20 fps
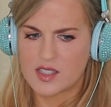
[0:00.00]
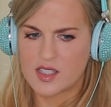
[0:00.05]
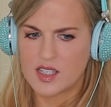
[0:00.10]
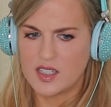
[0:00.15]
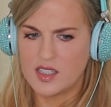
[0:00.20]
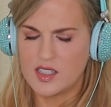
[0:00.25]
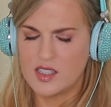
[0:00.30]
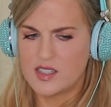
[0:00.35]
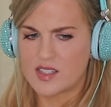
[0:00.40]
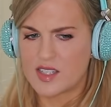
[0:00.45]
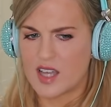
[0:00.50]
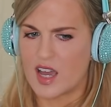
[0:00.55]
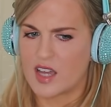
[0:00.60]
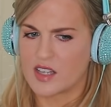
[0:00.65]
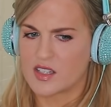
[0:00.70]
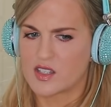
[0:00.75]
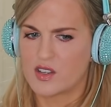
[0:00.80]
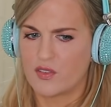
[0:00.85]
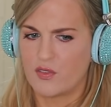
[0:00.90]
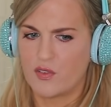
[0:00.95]
skill
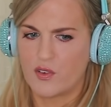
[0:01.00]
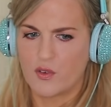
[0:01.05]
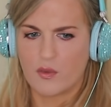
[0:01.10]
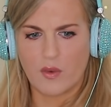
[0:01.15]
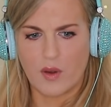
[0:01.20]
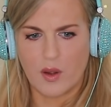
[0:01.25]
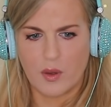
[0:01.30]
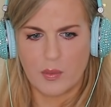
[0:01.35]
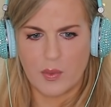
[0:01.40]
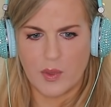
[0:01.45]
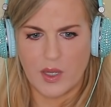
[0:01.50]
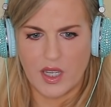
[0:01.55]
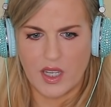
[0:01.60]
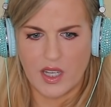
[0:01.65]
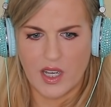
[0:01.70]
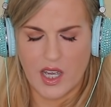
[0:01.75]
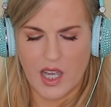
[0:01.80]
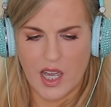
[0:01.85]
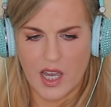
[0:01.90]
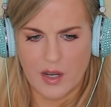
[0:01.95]
sets for
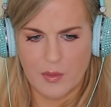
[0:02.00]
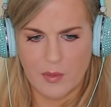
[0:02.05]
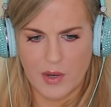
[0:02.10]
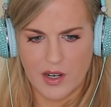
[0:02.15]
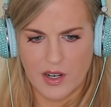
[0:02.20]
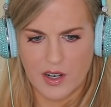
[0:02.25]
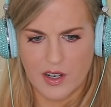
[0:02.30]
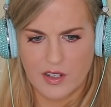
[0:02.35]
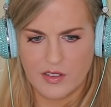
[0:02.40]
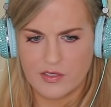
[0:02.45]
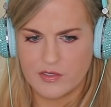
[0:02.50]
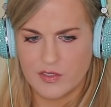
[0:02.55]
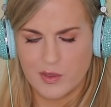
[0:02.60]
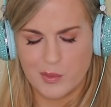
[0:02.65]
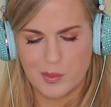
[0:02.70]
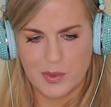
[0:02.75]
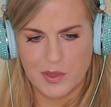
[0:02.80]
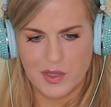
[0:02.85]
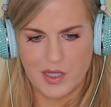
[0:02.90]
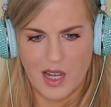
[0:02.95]
rugby and American
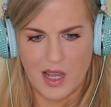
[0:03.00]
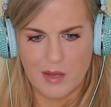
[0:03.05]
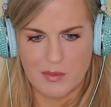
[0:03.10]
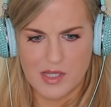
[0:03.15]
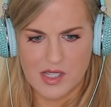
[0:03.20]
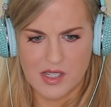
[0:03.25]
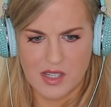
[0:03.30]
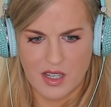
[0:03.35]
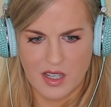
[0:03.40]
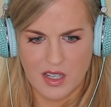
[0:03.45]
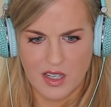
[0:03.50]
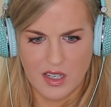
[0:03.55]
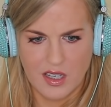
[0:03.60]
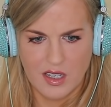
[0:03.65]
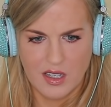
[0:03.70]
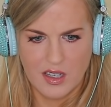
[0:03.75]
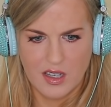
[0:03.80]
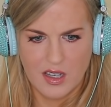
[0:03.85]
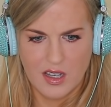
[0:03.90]
football I'm seeing.